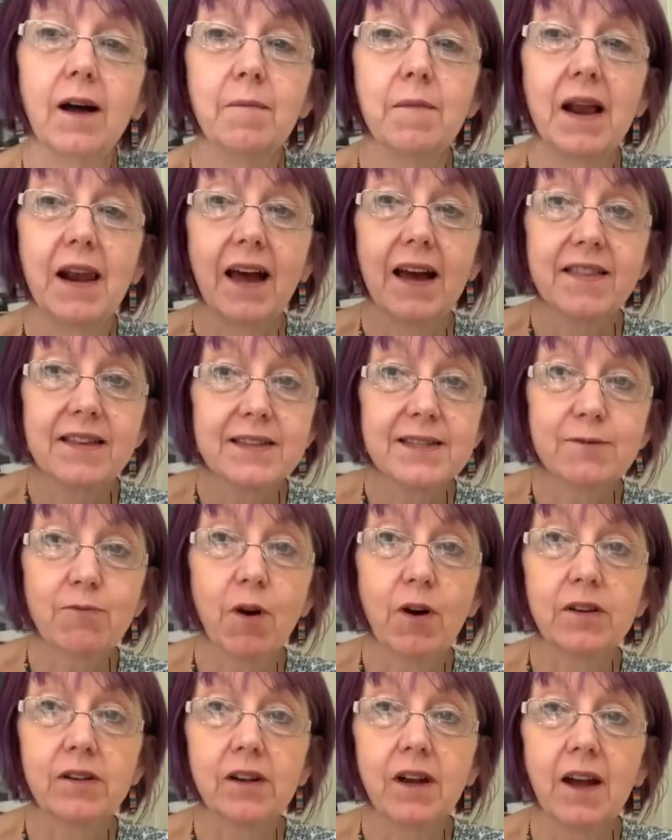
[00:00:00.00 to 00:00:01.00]
like this
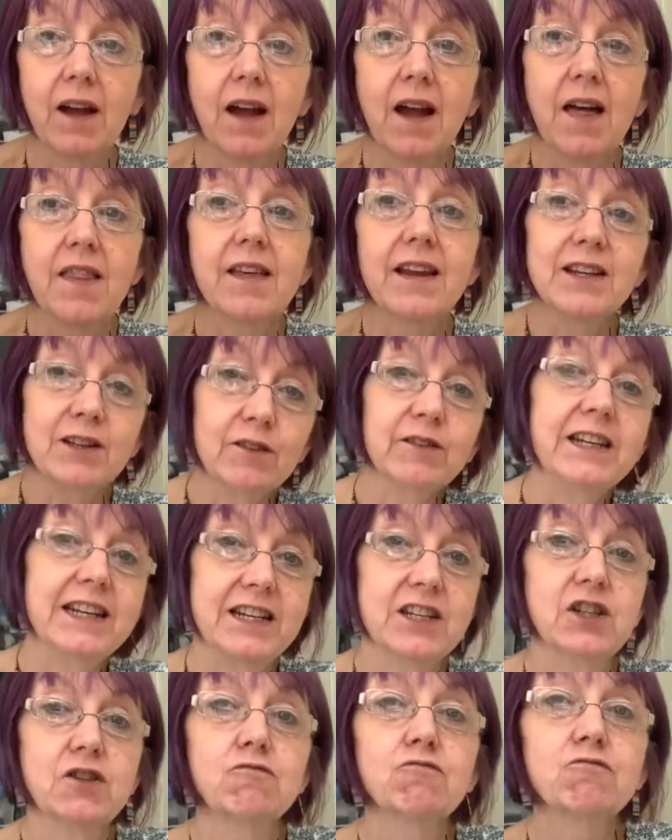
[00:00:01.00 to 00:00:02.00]
one, then you'll
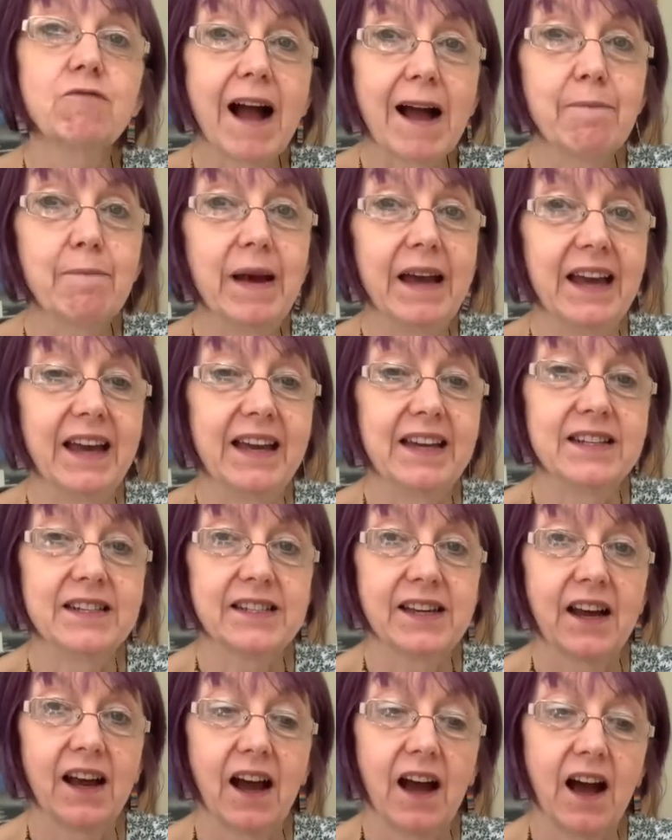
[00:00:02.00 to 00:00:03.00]
need to wrap
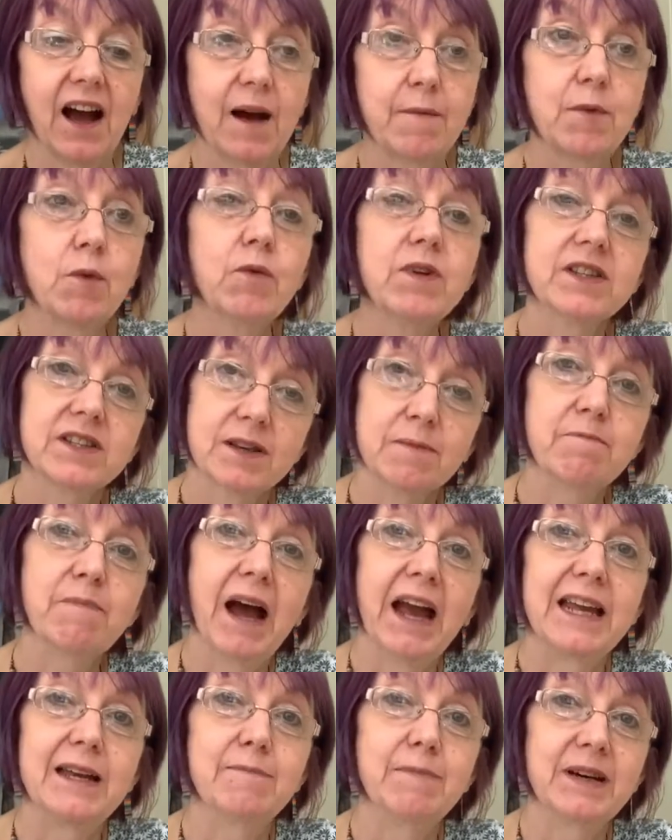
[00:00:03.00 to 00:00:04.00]
it with some
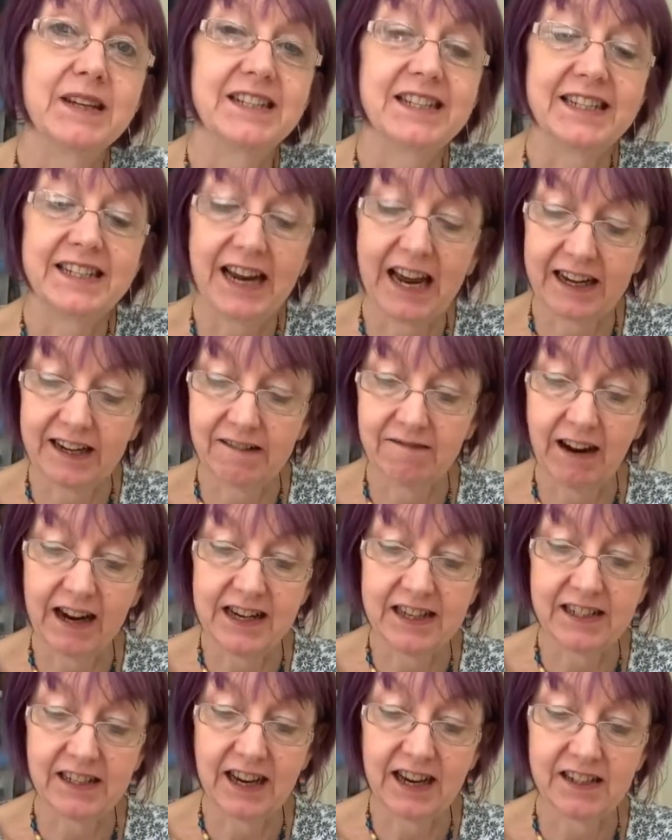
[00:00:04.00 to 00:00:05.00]
paper to
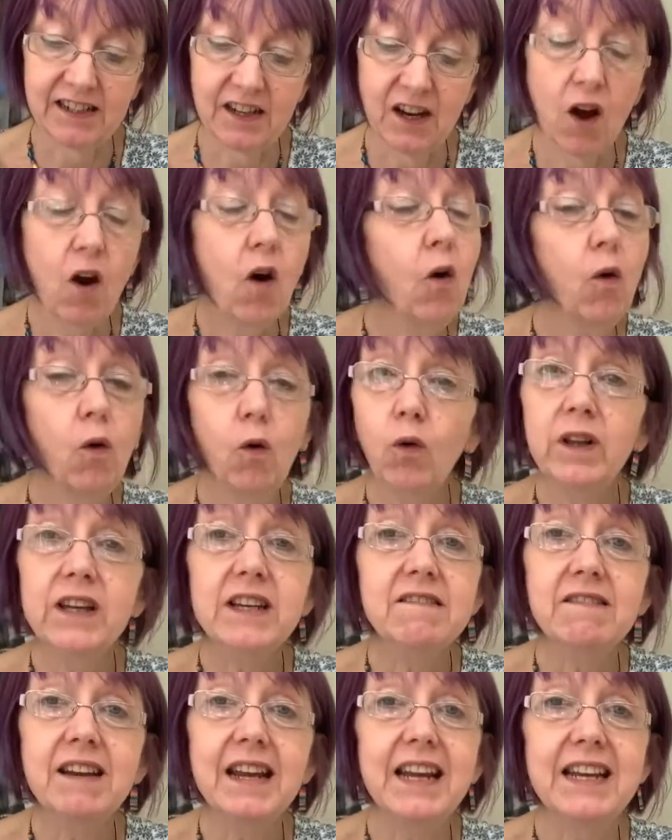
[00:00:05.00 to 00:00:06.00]
decorate it. All
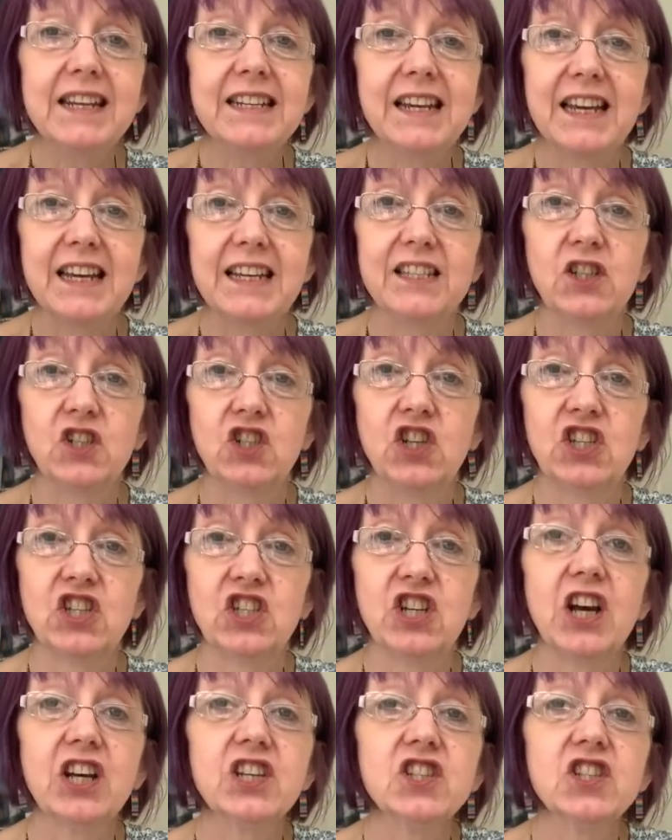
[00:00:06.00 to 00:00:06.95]
you need is just a